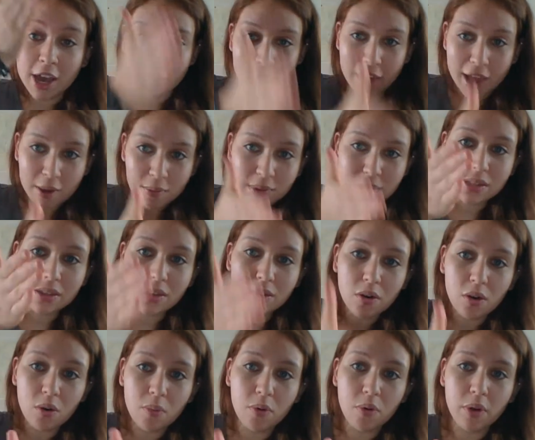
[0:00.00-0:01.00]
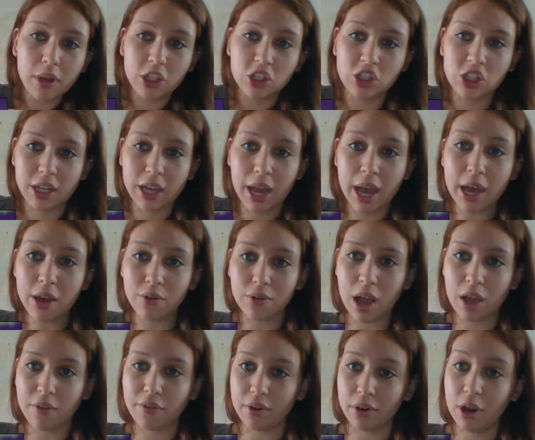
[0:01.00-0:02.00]
That was the whole point. She got
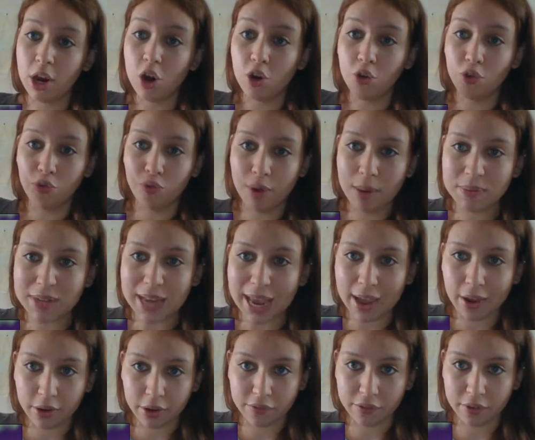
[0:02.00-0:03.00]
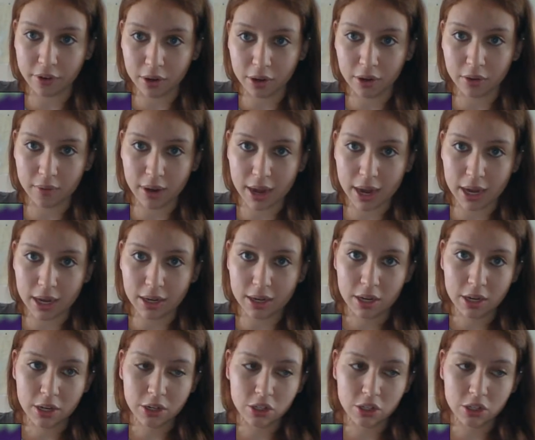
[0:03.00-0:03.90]
Rava ripped out of her, right?